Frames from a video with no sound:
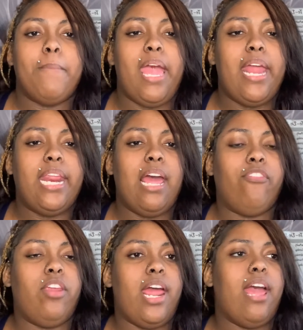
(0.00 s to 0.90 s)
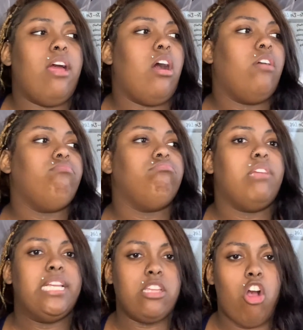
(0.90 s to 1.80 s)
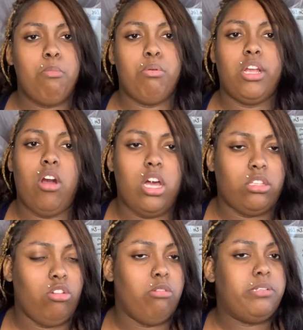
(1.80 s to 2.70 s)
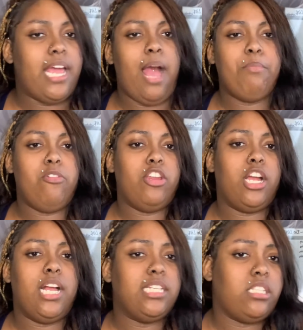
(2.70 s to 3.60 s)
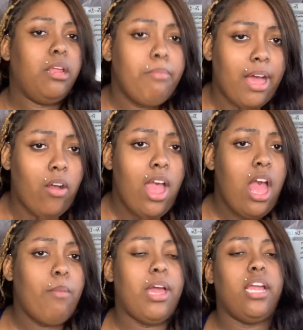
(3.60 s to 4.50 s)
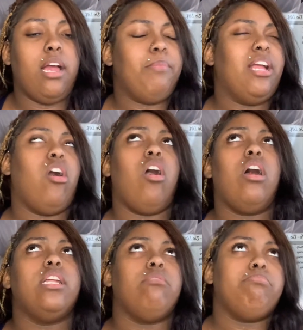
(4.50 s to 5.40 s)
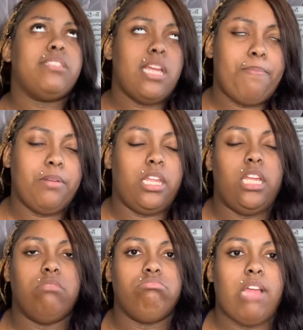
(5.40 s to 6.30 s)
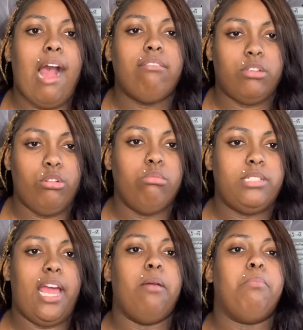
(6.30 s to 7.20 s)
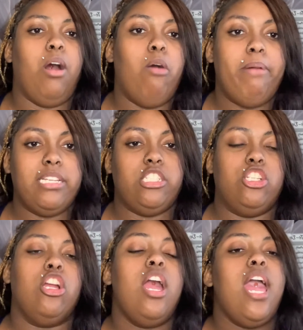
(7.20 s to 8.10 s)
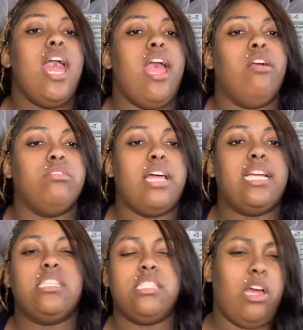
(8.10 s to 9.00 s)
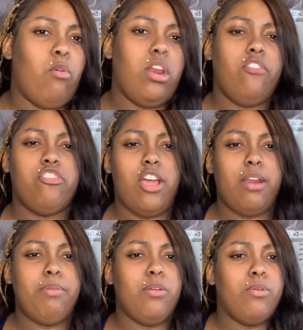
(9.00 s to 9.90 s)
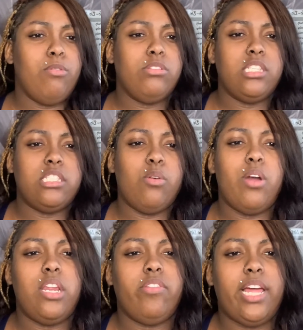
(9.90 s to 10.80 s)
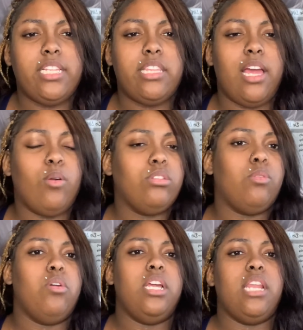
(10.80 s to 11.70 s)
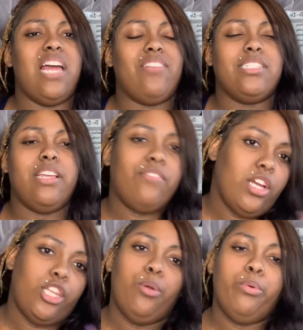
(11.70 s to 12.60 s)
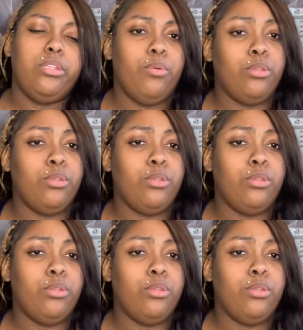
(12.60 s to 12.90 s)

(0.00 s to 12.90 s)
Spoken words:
And then after that, his homeboy called the group chat. I'm over there cussing him out. Called separately out the group chat, but on Messenger. And he was like, sis, I wasn't even trying to be rude. Sister wasn't even like that. He laughed. I said, fuck you.